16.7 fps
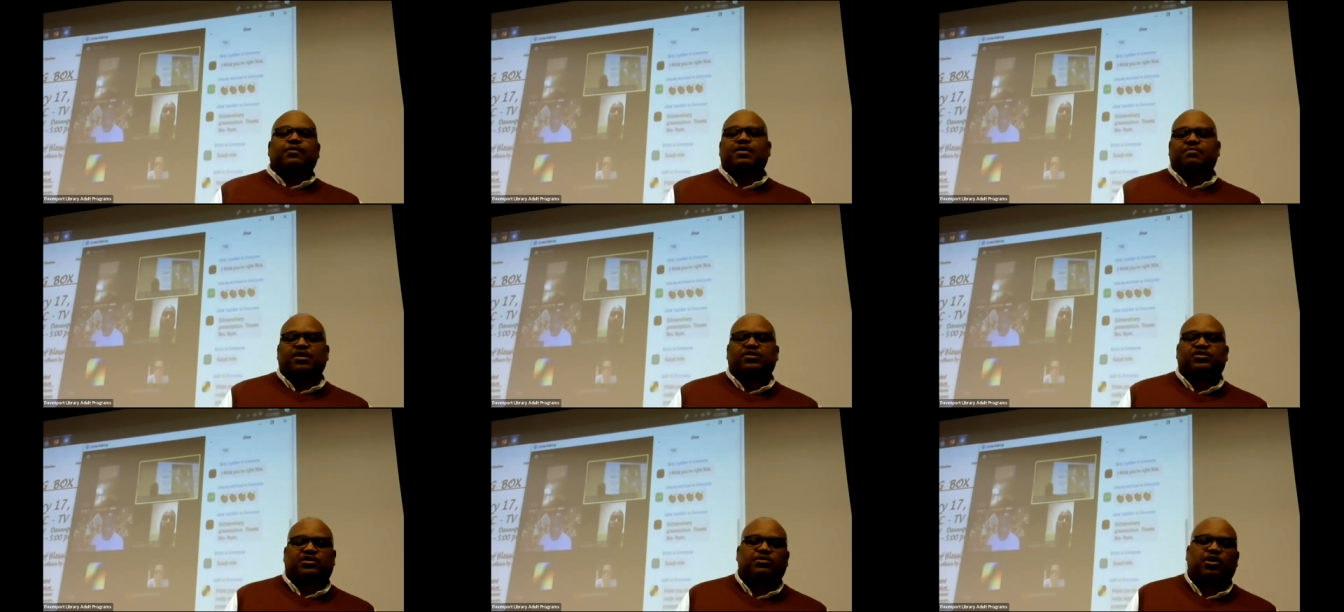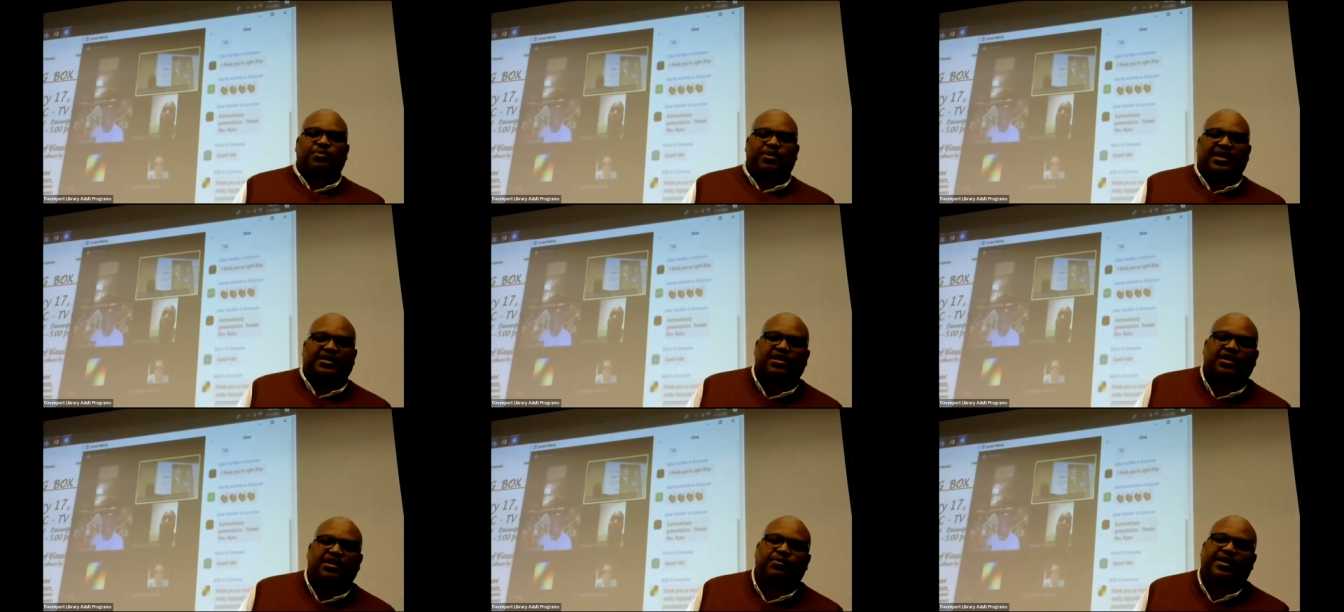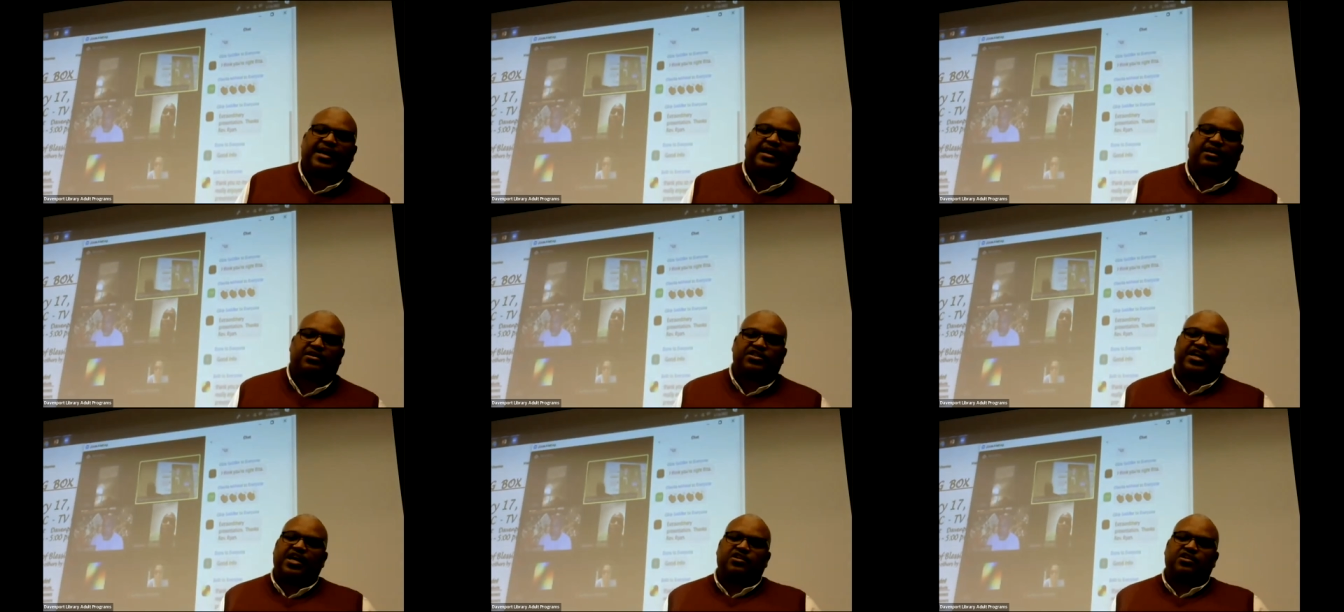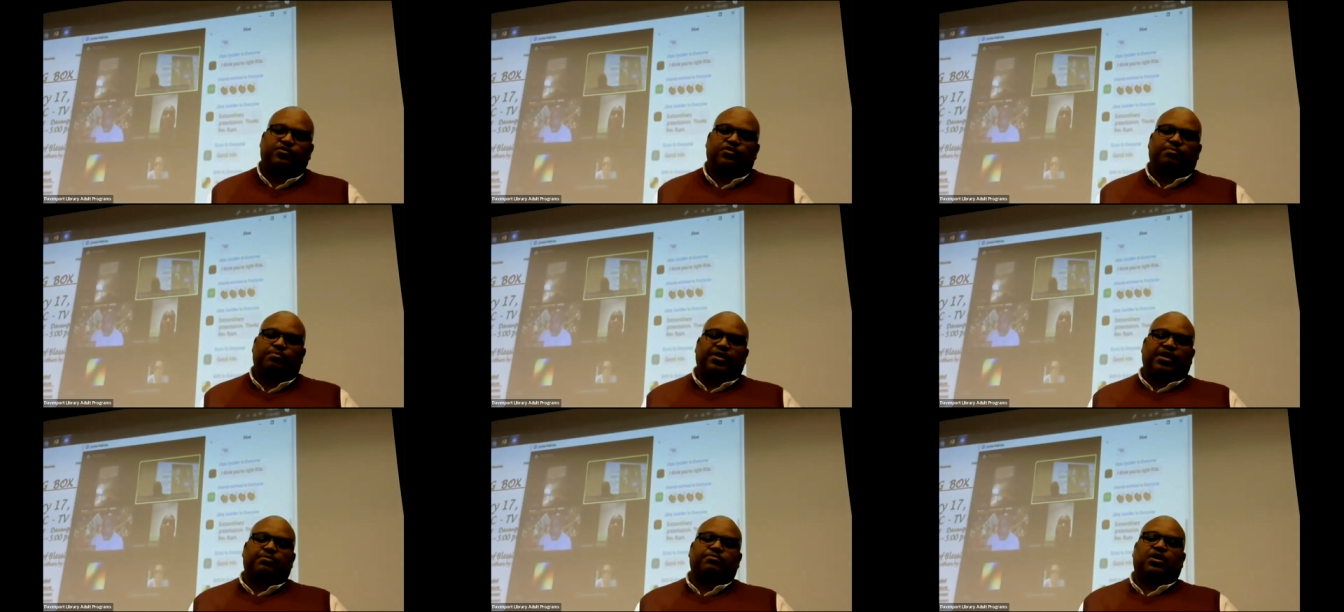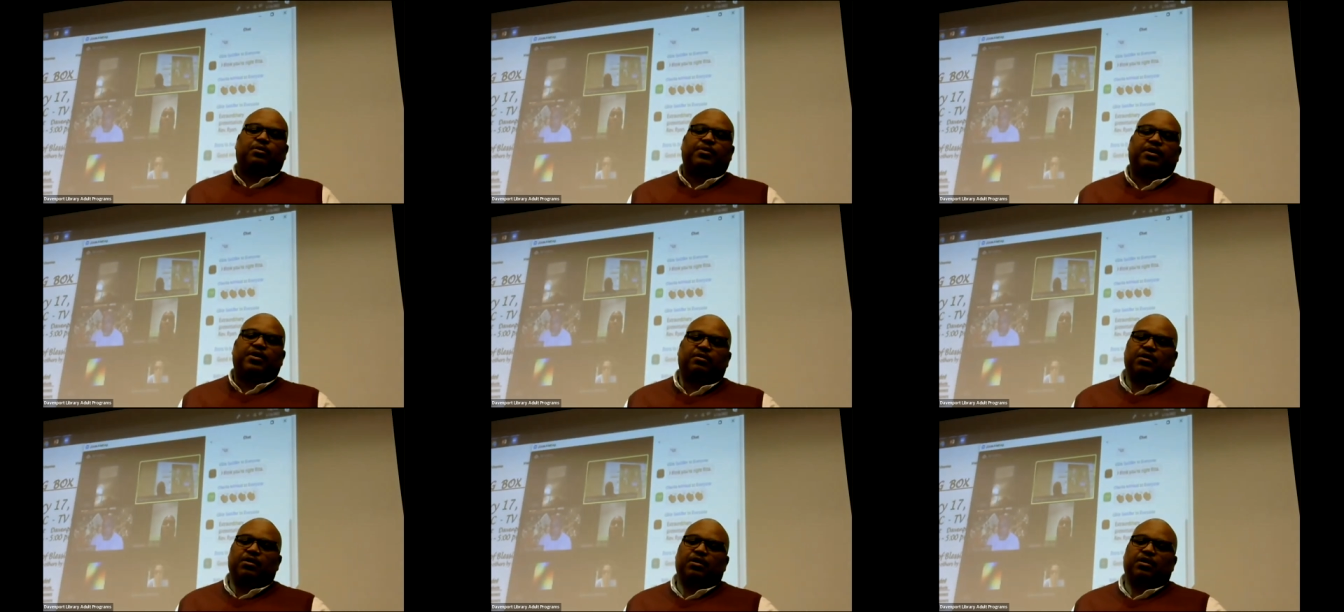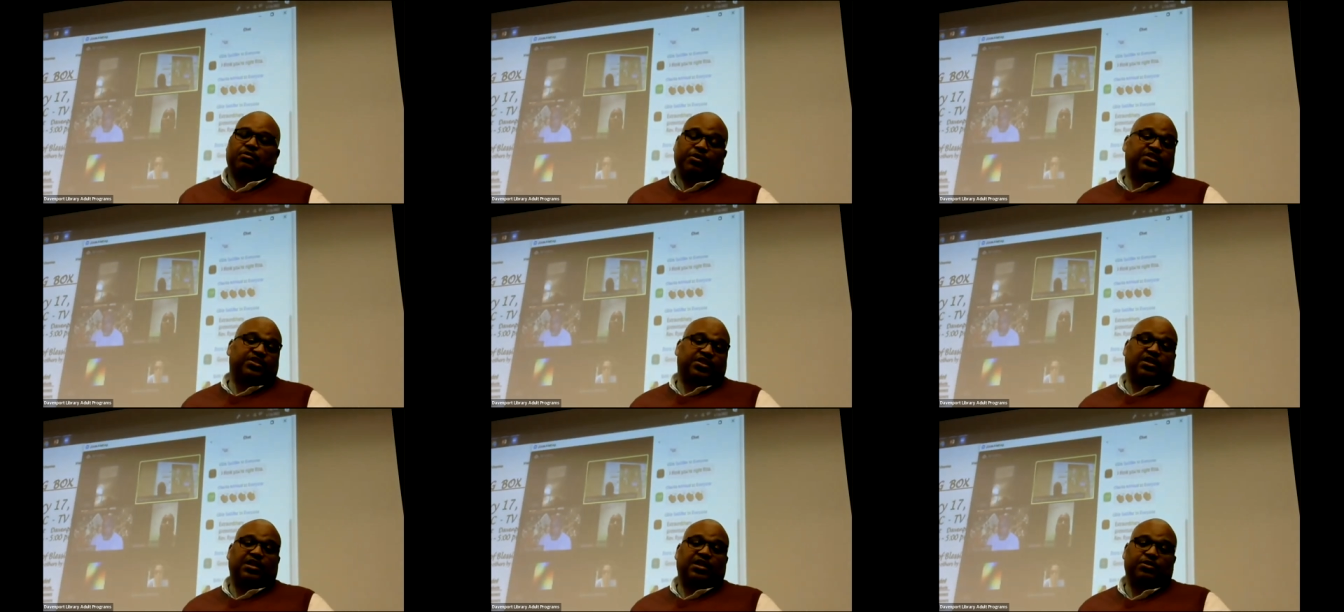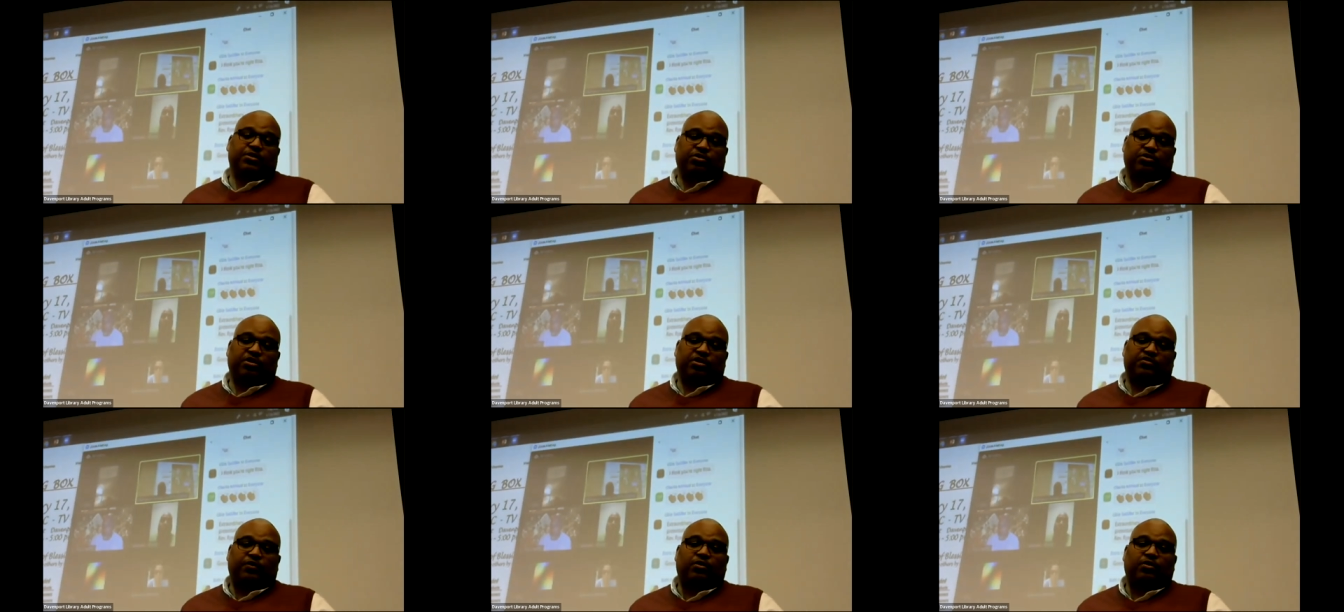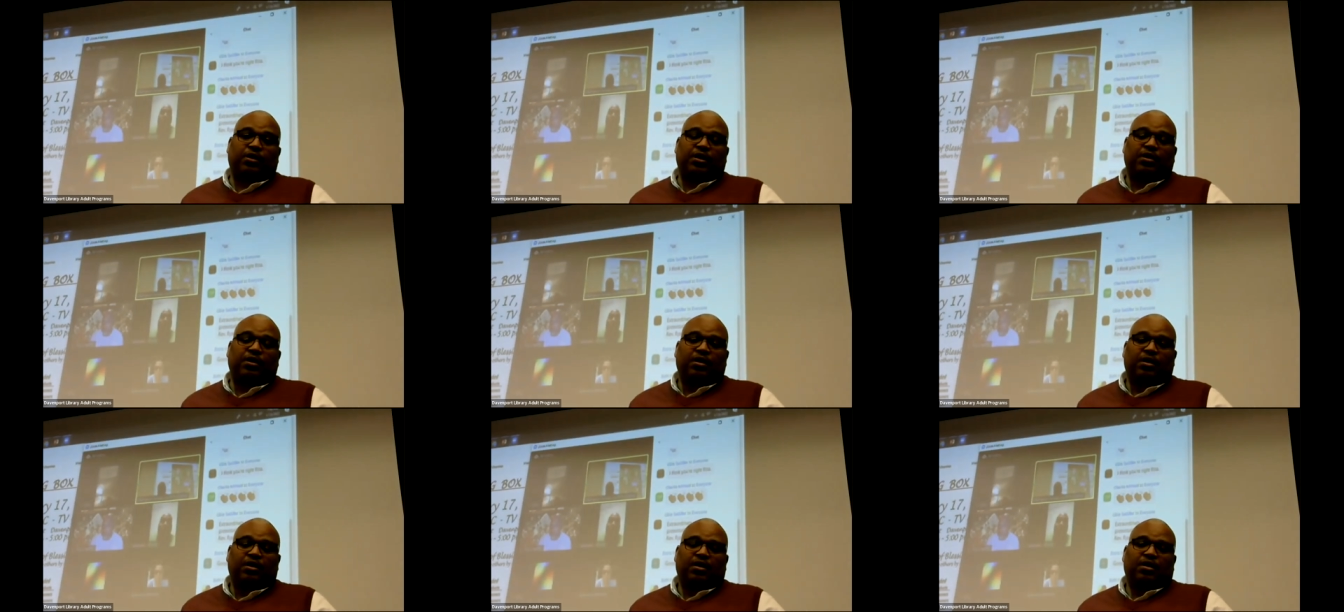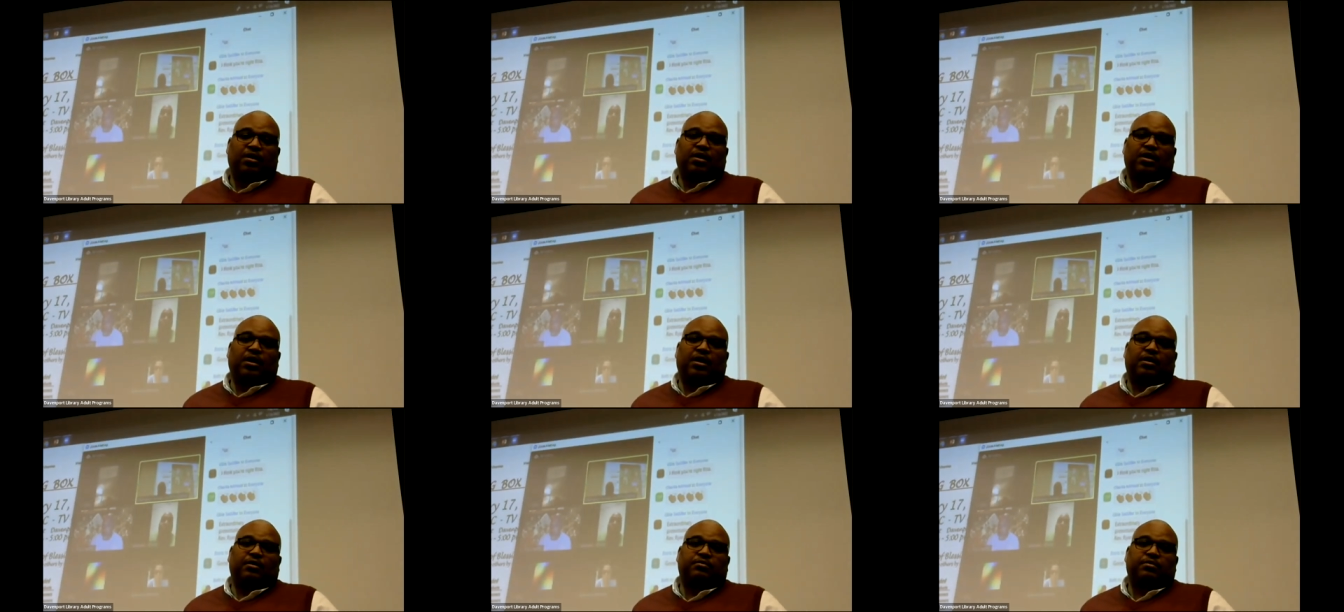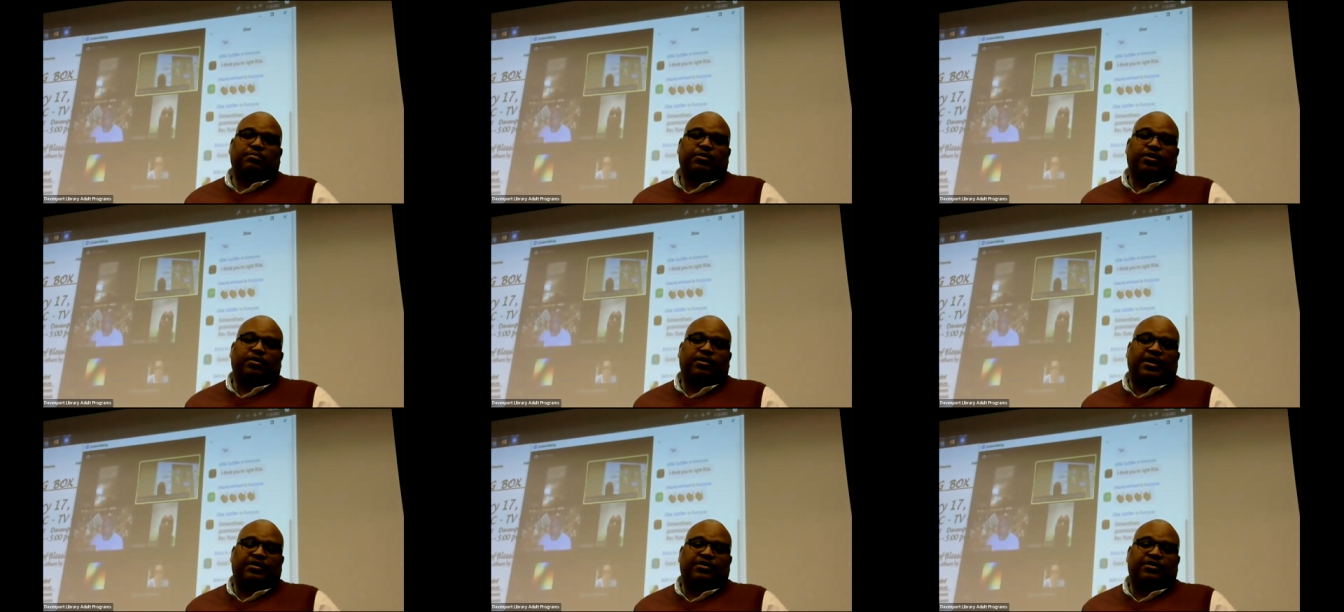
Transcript: think we missed a moment. I think we had a chance for a big moment recently with George Floyd murder.